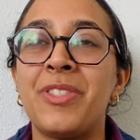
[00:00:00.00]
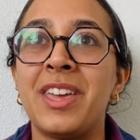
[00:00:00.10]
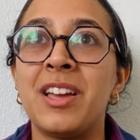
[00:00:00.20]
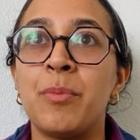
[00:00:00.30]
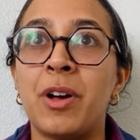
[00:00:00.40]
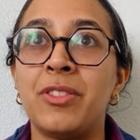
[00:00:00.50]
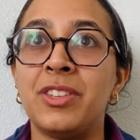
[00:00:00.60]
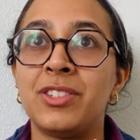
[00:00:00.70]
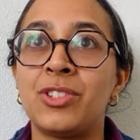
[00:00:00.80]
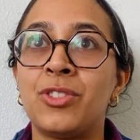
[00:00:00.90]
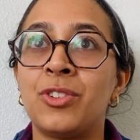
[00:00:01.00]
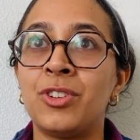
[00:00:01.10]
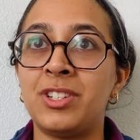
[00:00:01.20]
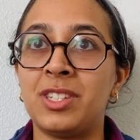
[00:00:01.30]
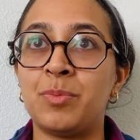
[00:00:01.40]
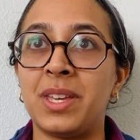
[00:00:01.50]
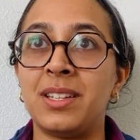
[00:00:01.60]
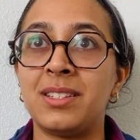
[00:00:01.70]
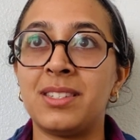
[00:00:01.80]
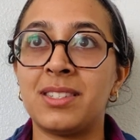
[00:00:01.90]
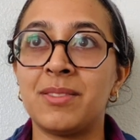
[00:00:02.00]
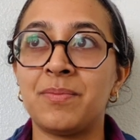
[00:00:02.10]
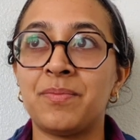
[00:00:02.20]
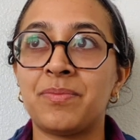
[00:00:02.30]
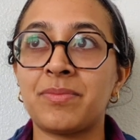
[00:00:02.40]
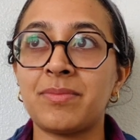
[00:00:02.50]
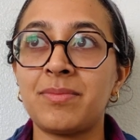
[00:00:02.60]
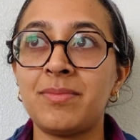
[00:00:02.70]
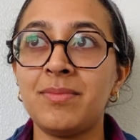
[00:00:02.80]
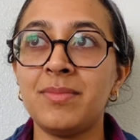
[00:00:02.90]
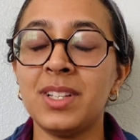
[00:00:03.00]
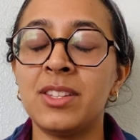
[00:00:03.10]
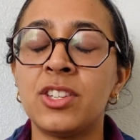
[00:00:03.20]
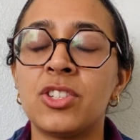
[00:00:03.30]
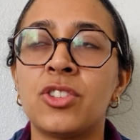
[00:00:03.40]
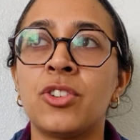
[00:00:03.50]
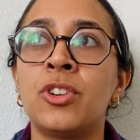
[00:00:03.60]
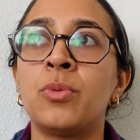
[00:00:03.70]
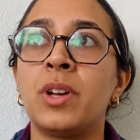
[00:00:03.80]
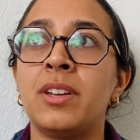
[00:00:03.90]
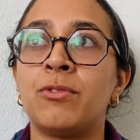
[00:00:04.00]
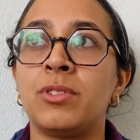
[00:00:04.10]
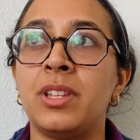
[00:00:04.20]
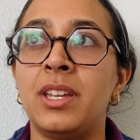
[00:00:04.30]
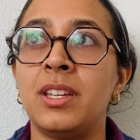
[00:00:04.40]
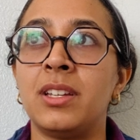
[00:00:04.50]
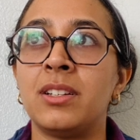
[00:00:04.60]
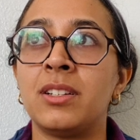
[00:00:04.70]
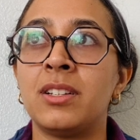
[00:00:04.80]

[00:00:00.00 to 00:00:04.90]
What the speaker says: thing about this third space, this third way of relating